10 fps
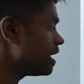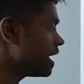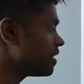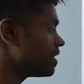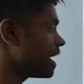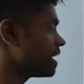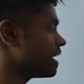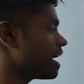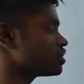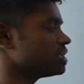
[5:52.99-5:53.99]
in that it
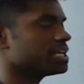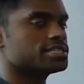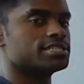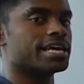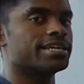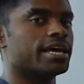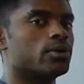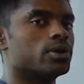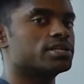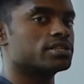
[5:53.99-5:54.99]
actually gets sent
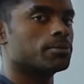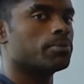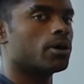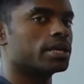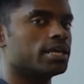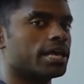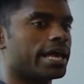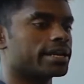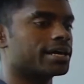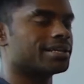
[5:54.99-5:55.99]
out into the body
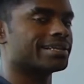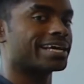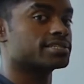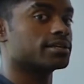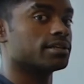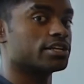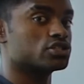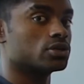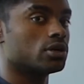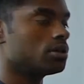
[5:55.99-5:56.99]
and collects
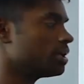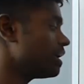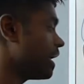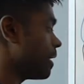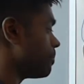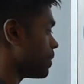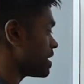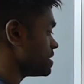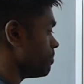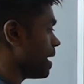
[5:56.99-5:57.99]
cholesterol and
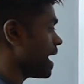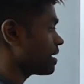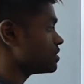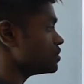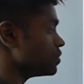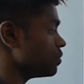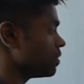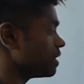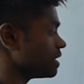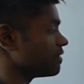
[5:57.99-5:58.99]
brings it back to
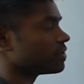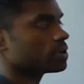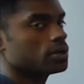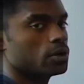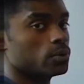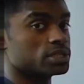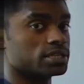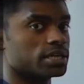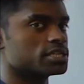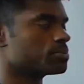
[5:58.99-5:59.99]
the liver, which I
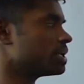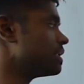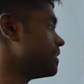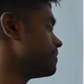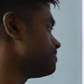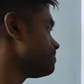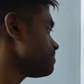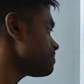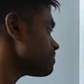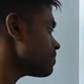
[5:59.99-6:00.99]
think is pretty neat.
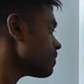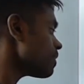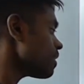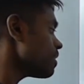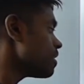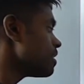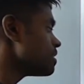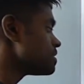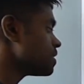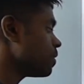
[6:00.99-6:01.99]

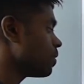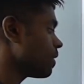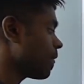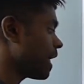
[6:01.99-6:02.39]
So